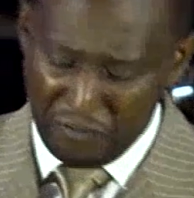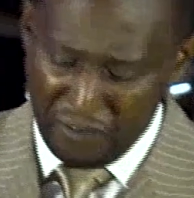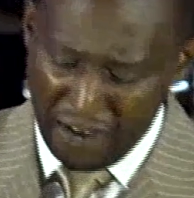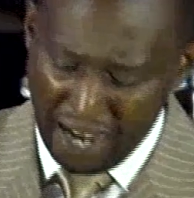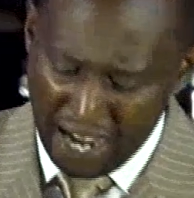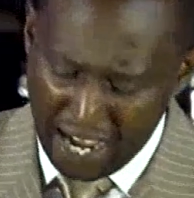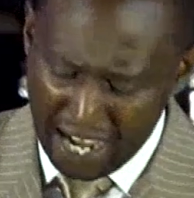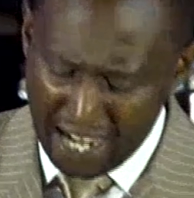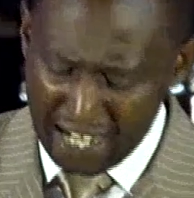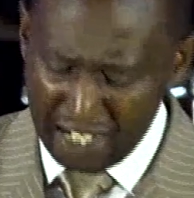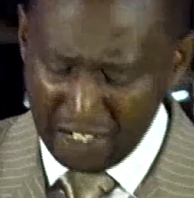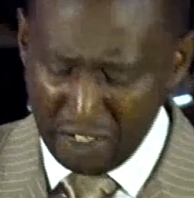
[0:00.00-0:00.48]
you
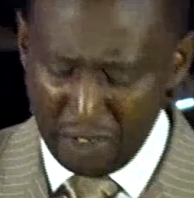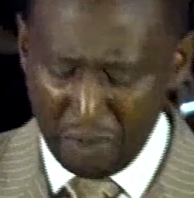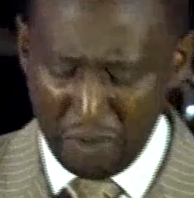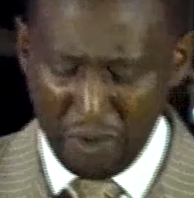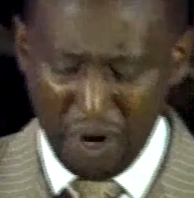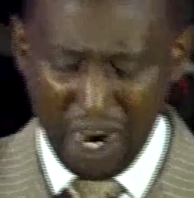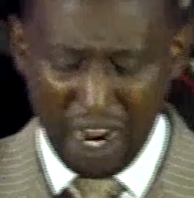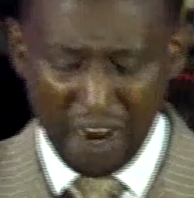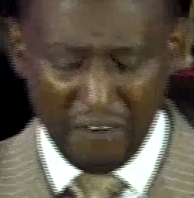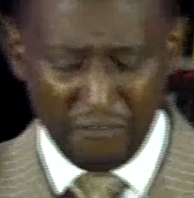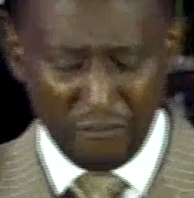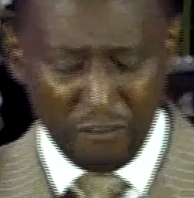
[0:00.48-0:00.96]
find your
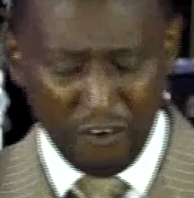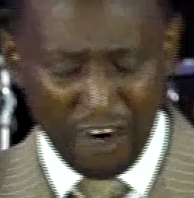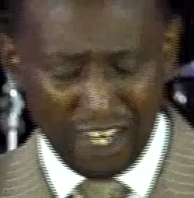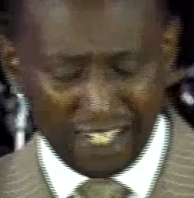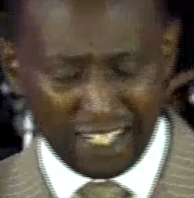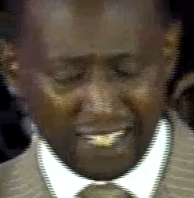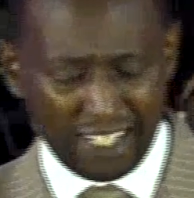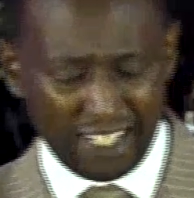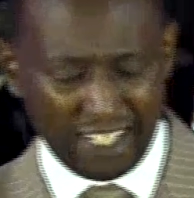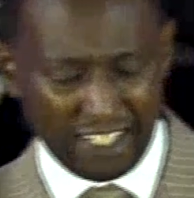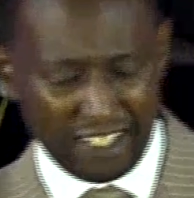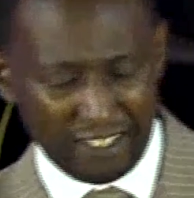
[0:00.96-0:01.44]
wife
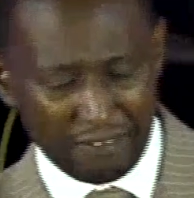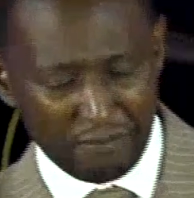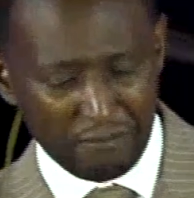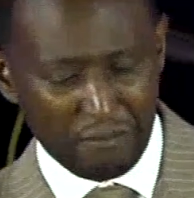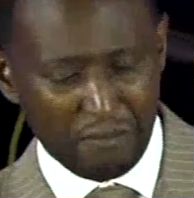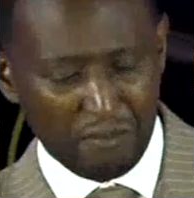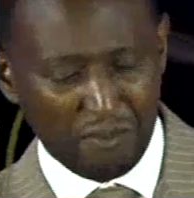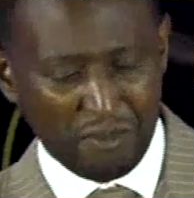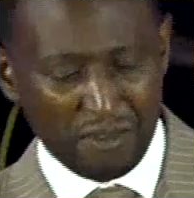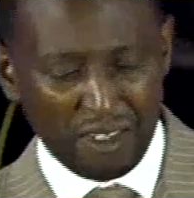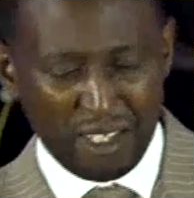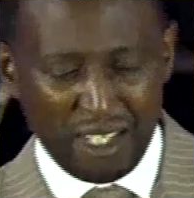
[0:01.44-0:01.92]
working
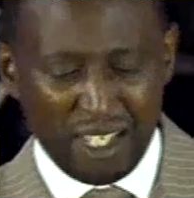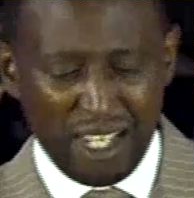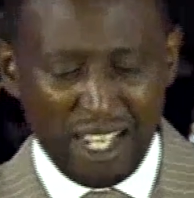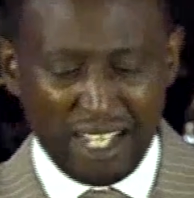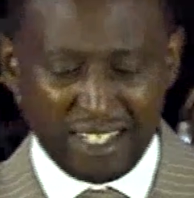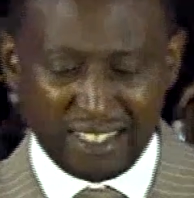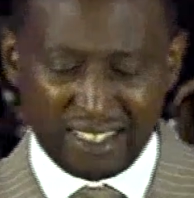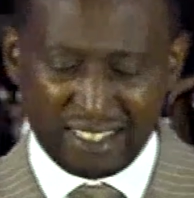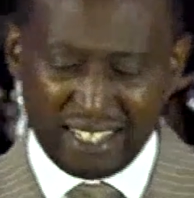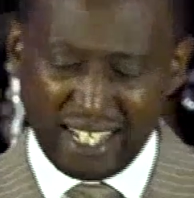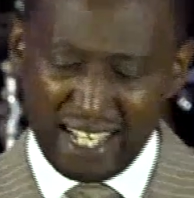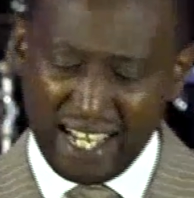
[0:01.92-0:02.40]

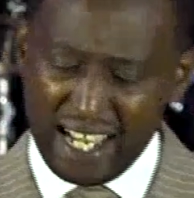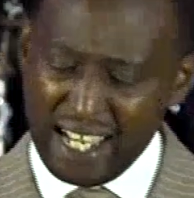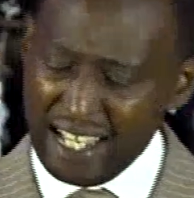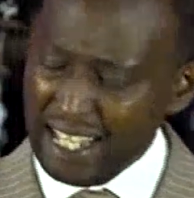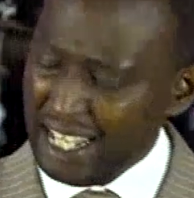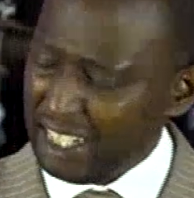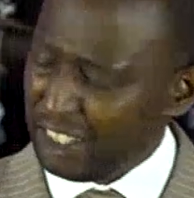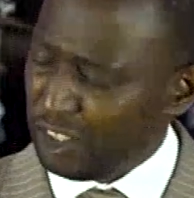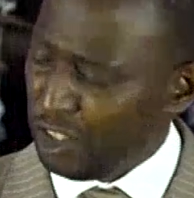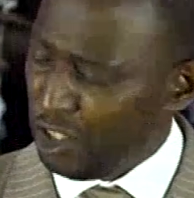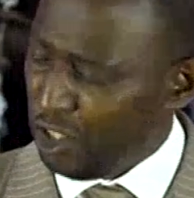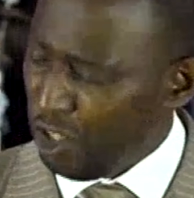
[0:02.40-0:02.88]
and say
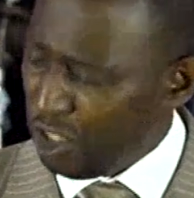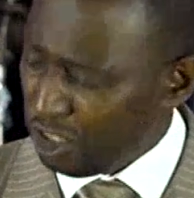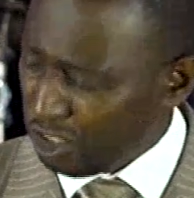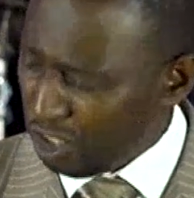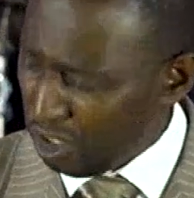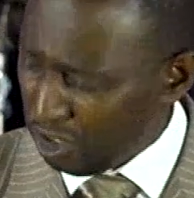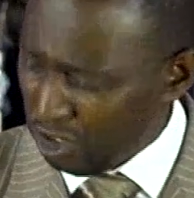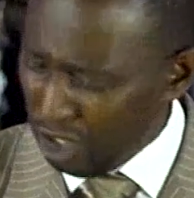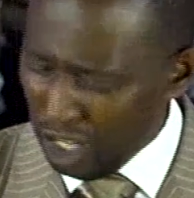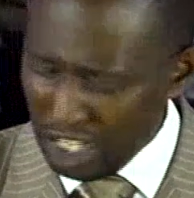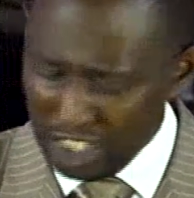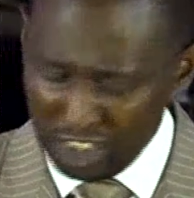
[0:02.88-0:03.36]
that you're
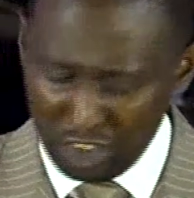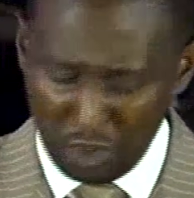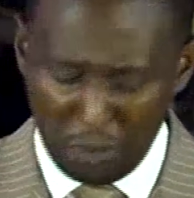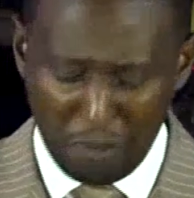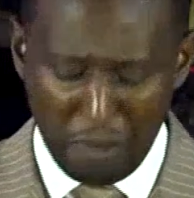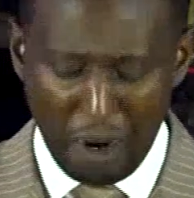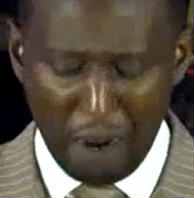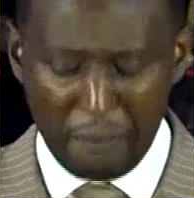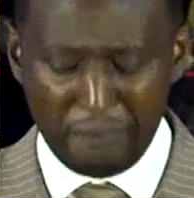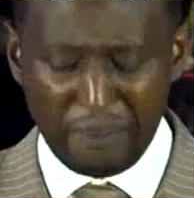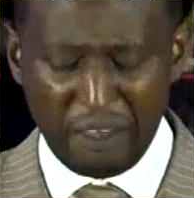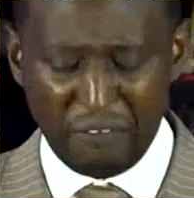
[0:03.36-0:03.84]
also going
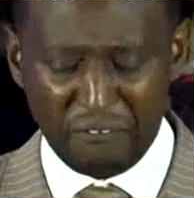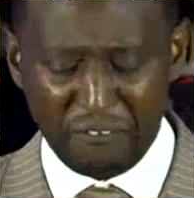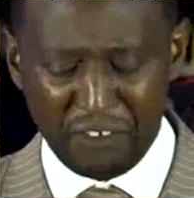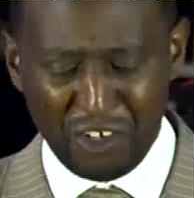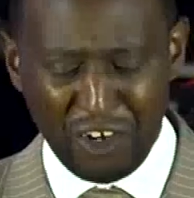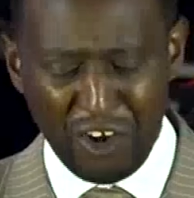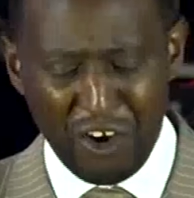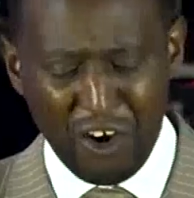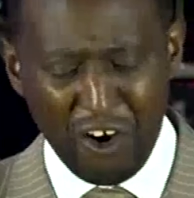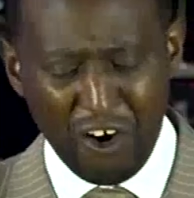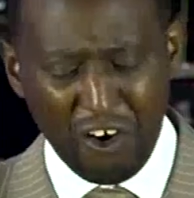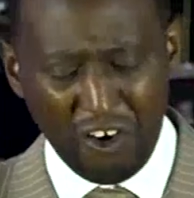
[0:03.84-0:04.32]
to mop the
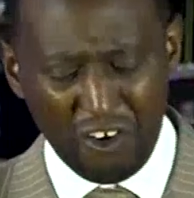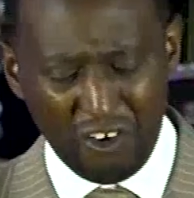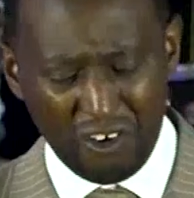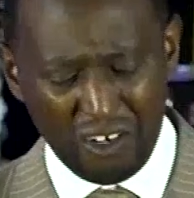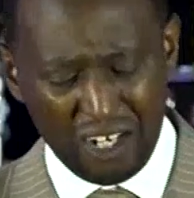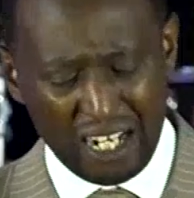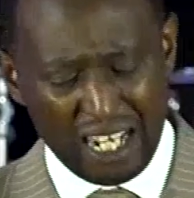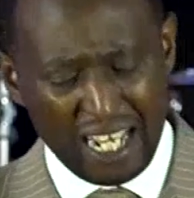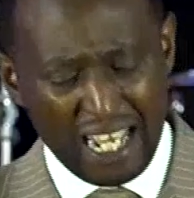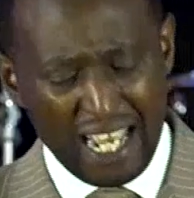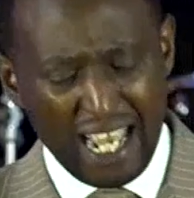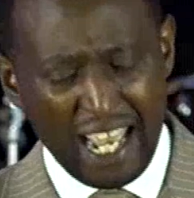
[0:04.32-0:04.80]

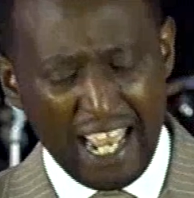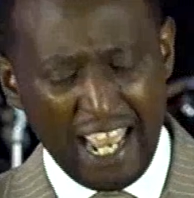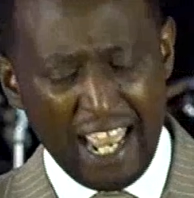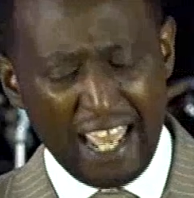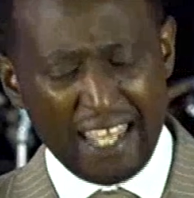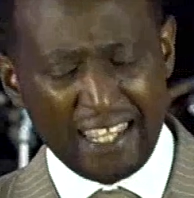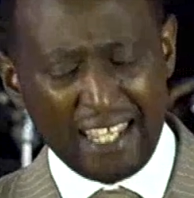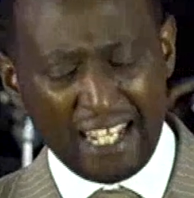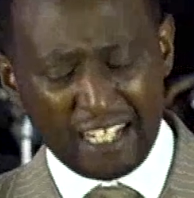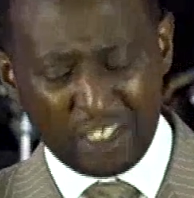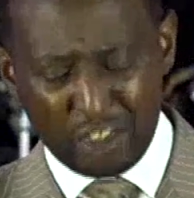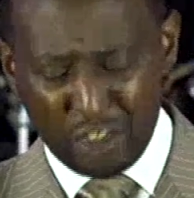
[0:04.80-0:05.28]
floor
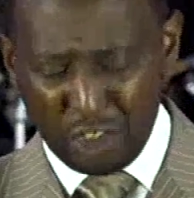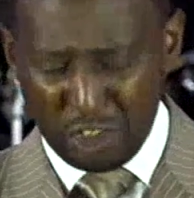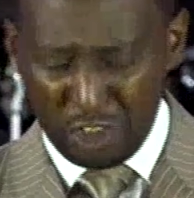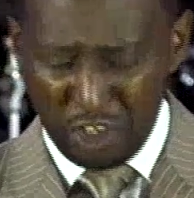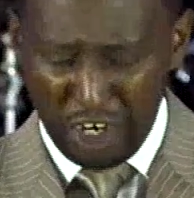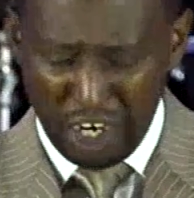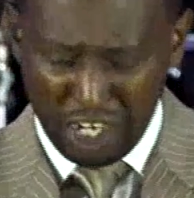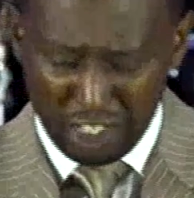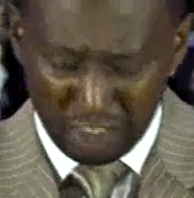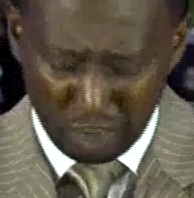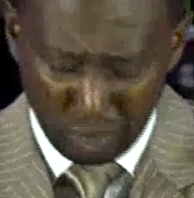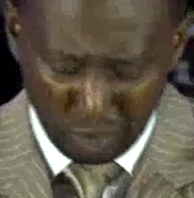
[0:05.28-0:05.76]
and that you're
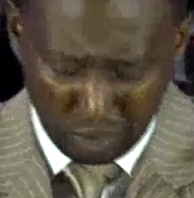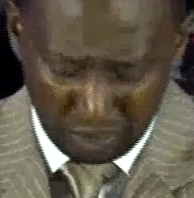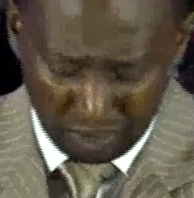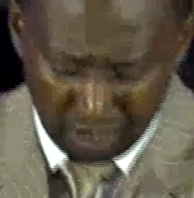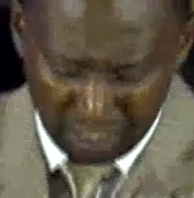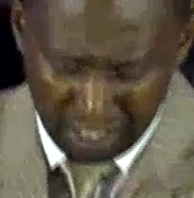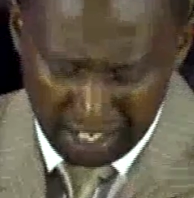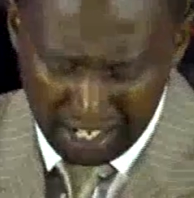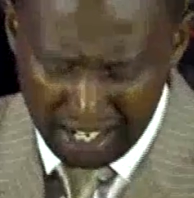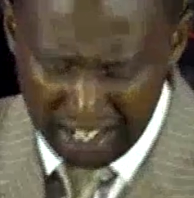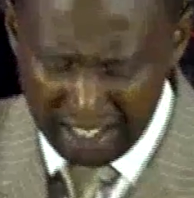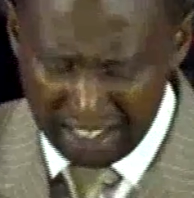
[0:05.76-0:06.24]
going to
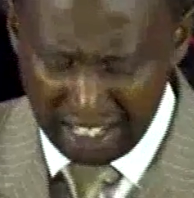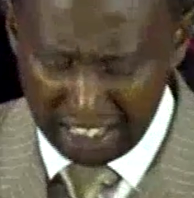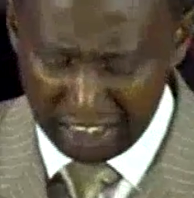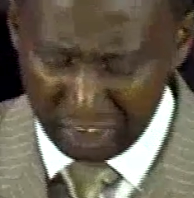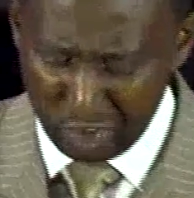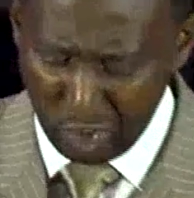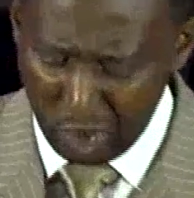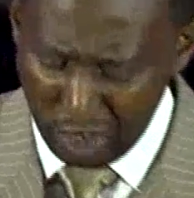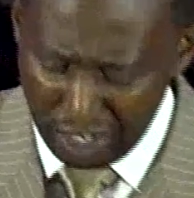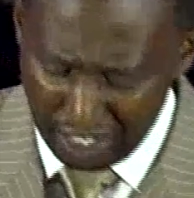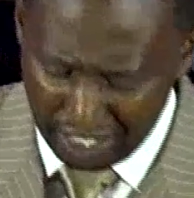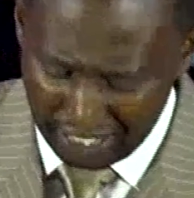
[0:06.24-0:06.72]
clean the
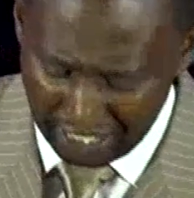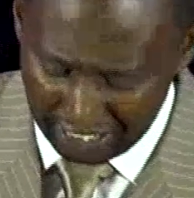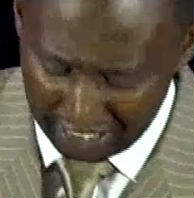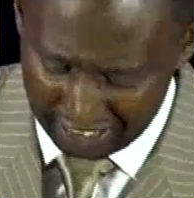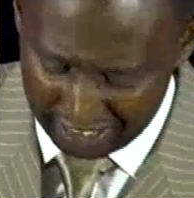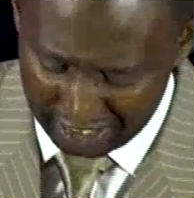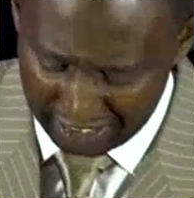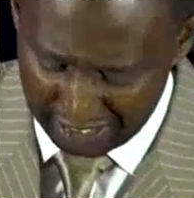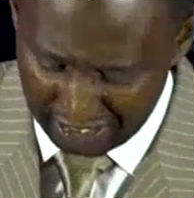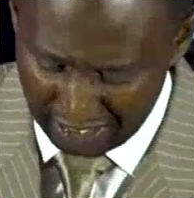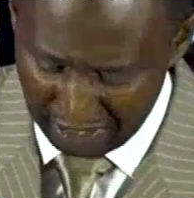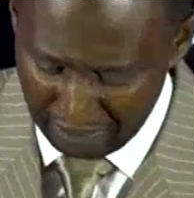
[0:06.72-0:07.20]

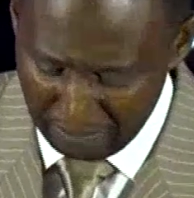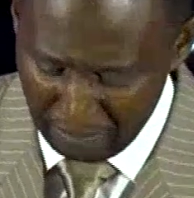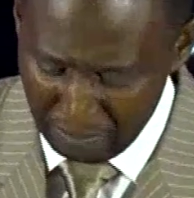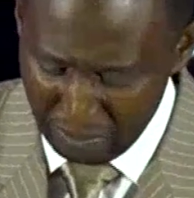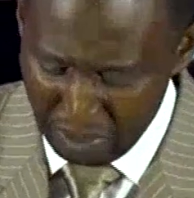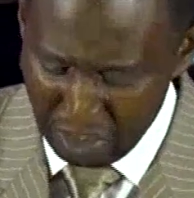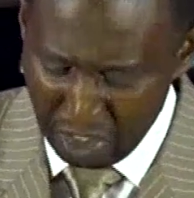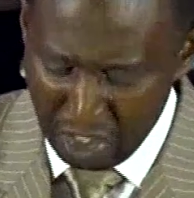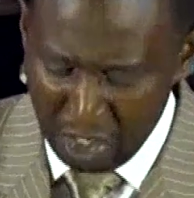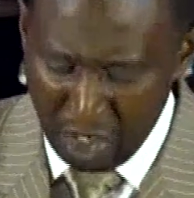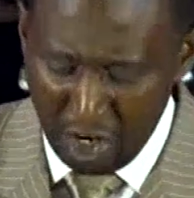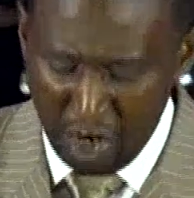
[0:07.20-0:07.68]
toilet.
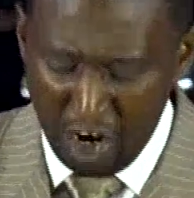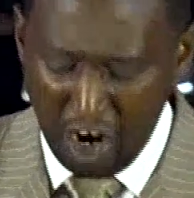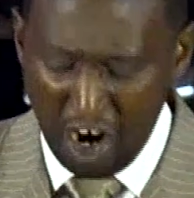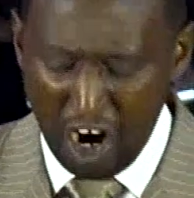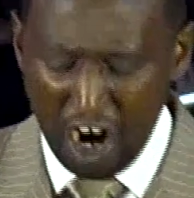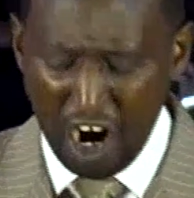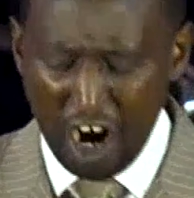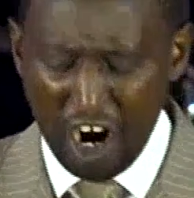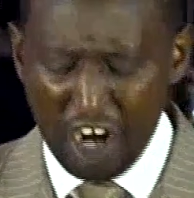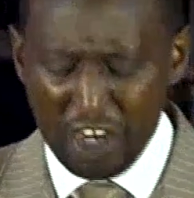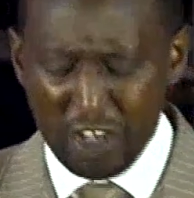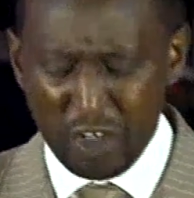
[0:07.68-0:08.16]

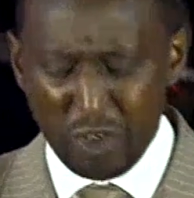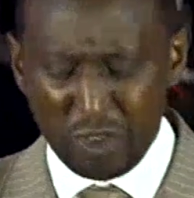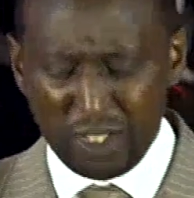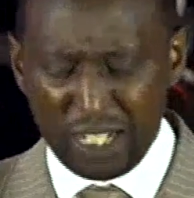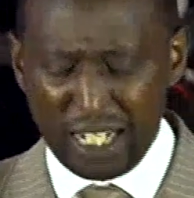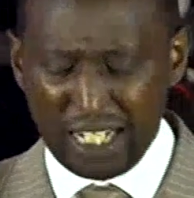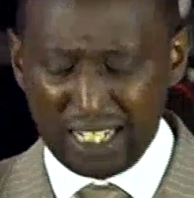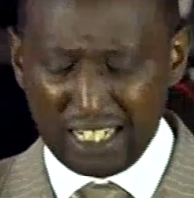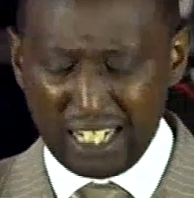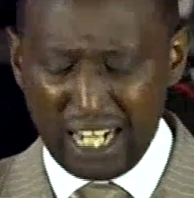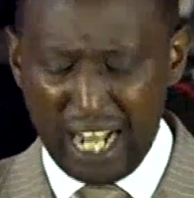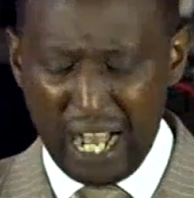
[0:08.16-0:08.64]
Or you
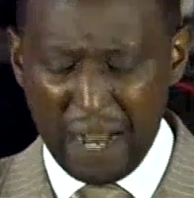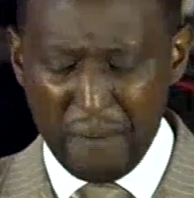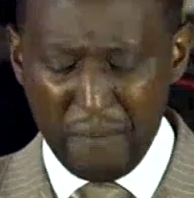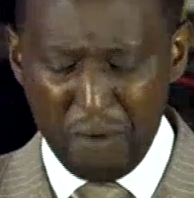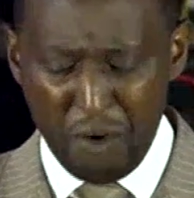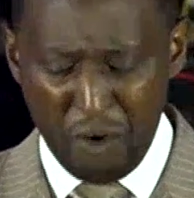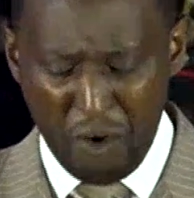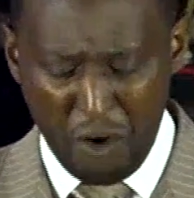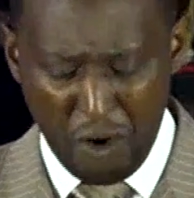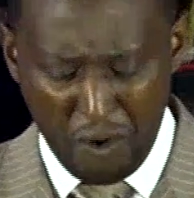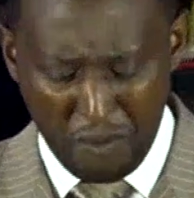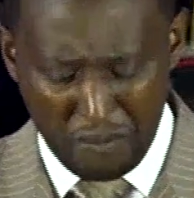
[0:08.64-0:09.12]
can come
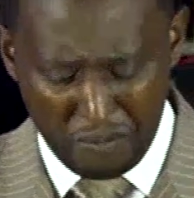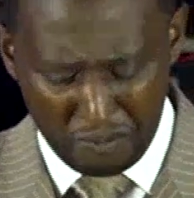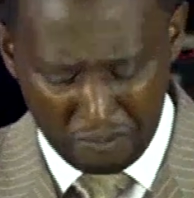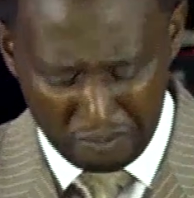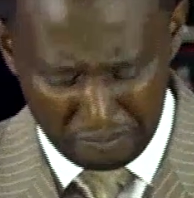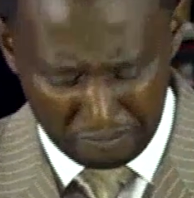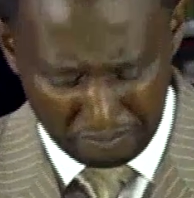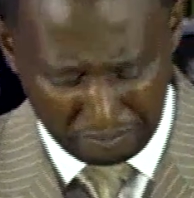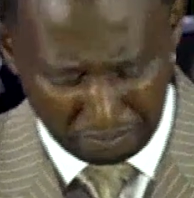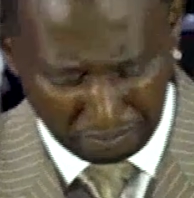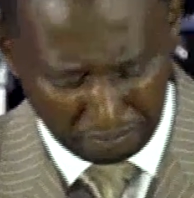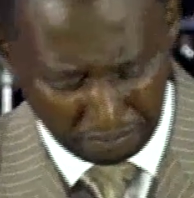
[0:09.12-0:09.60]

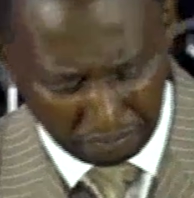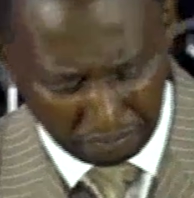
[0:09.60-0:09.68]
home